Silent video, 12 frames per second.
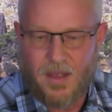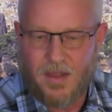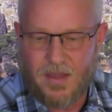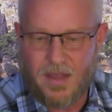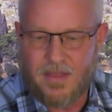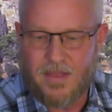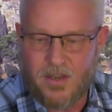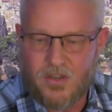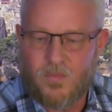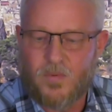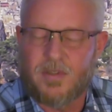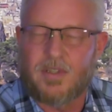that
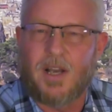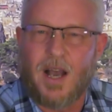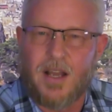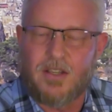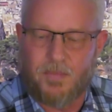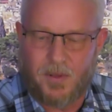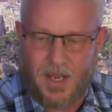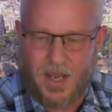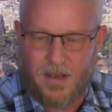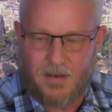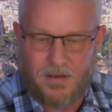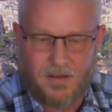this was God's
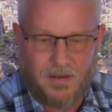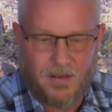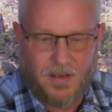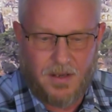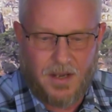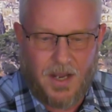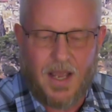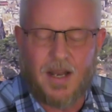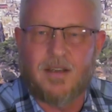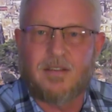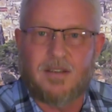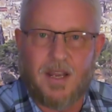plan, and
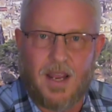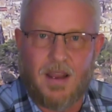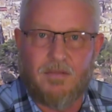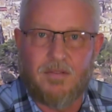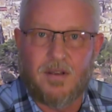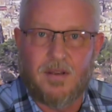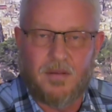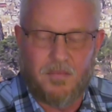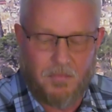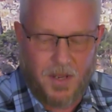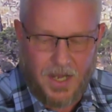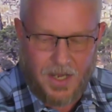it saved
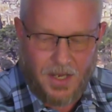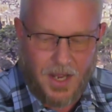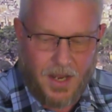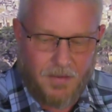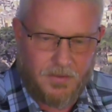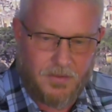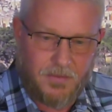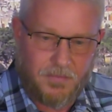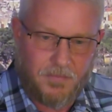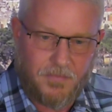many lives.